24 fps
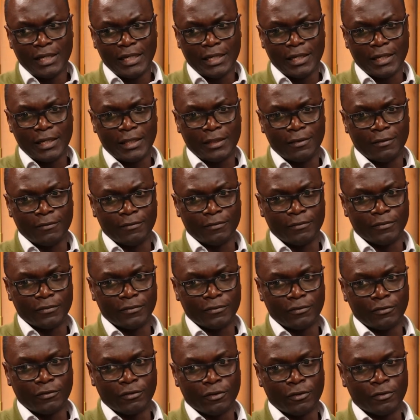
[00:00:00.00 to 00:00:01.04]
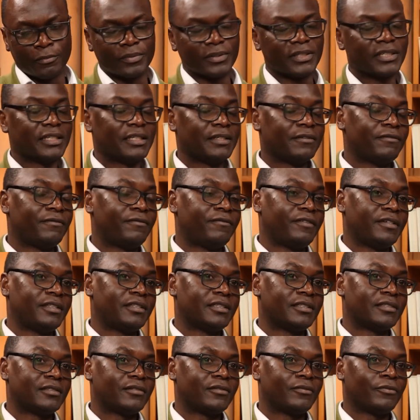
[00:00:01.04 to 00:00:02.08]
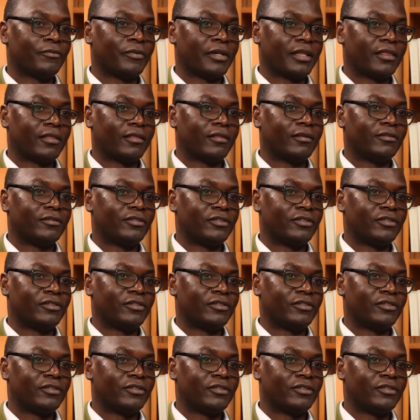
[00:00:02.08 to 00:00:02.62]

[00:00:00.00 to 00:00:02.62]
and completely fitted with the